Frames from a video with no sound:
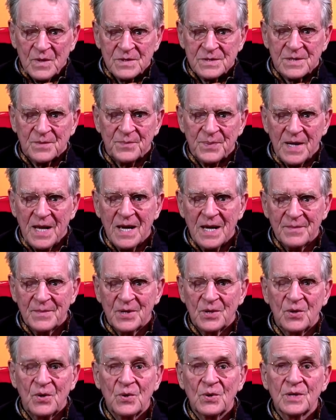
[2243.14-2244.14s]
Sublime
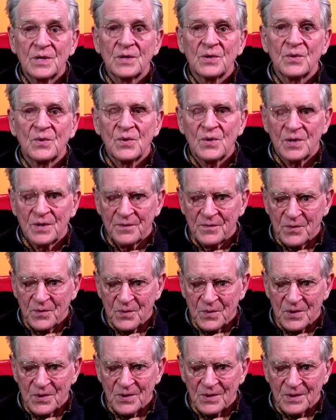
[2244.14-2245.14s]
and holy Lord of the
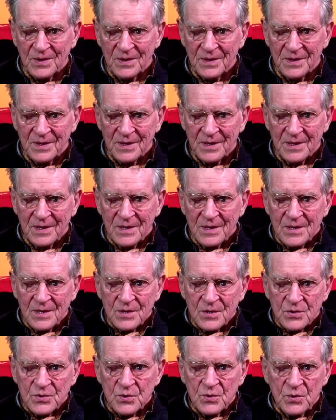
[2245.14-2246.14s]
world,
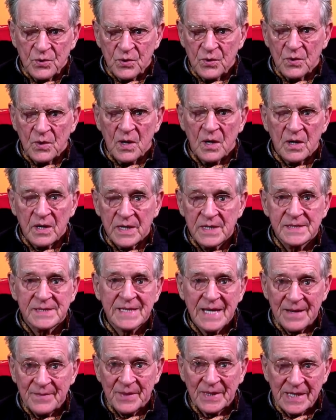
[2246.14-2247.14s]
you who are
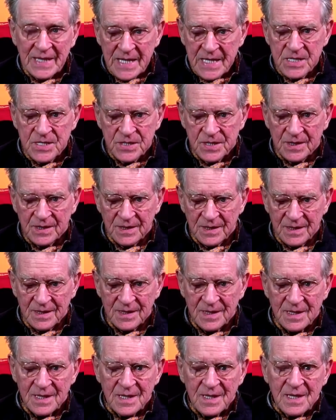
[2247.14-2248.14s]
His emanation,
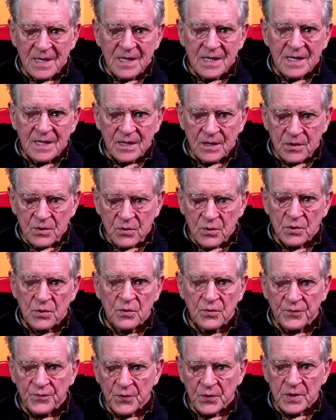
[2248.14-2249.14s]
a
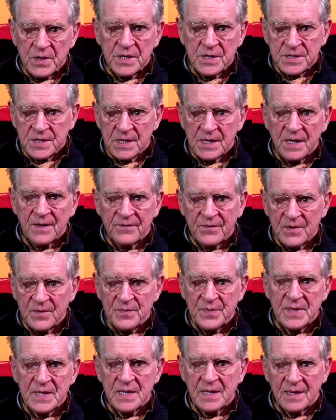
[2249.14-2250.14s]
guru for each and every
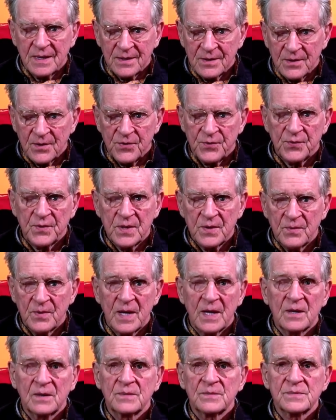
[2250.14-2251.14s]
being in the three
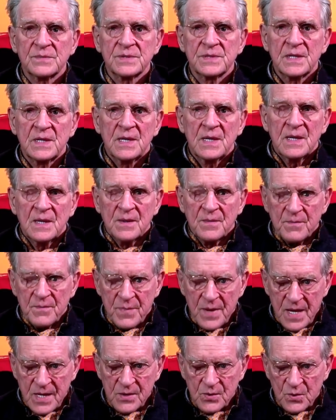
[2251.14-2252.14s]
realms,
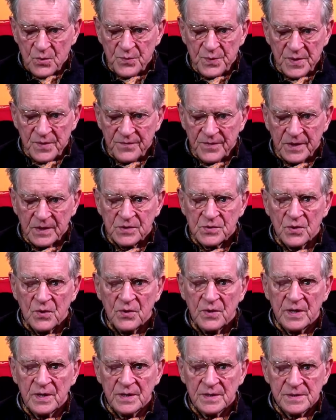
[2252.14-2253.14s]
may you be
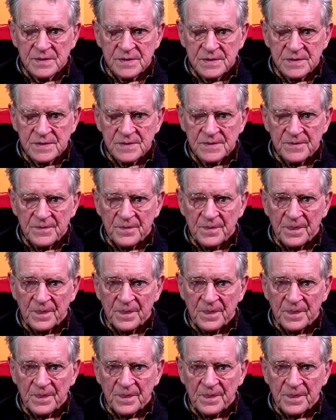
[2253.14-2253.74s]
victorious.